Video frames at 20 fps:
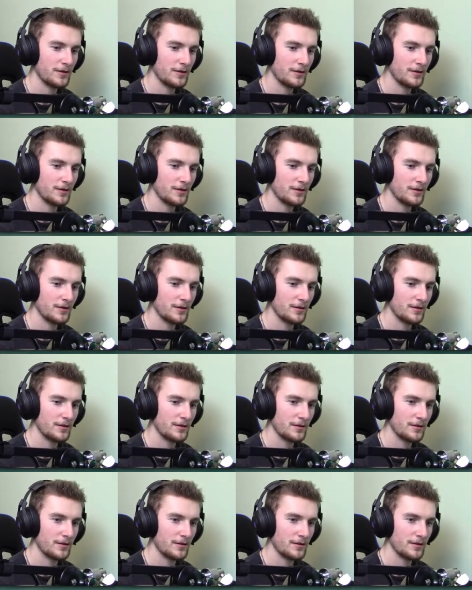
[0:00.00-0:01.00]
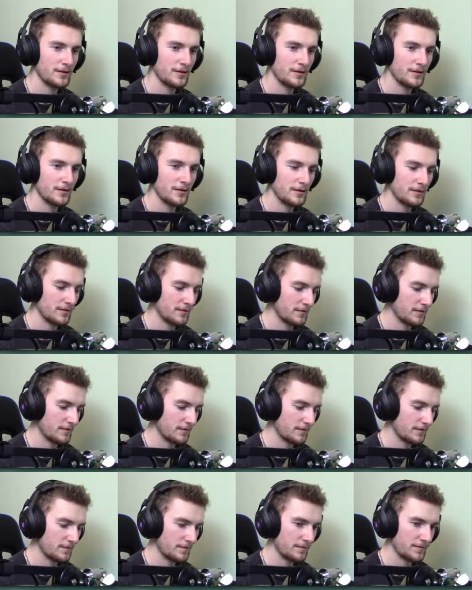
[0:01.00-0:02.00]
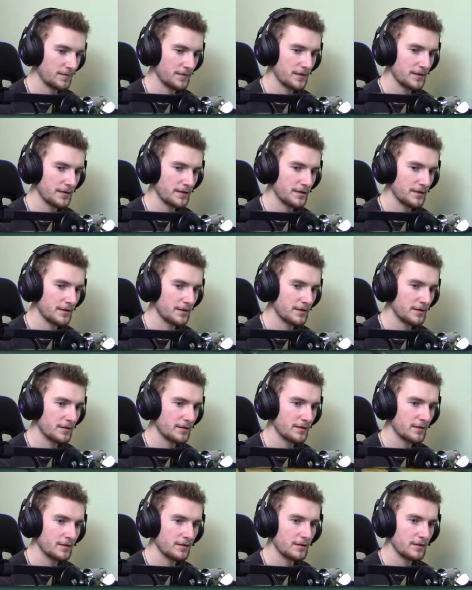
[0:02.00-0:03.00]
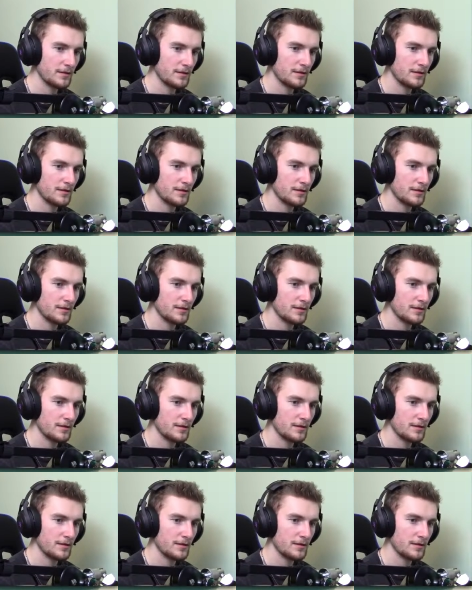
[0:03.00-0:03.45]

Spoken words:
Nobody speaks.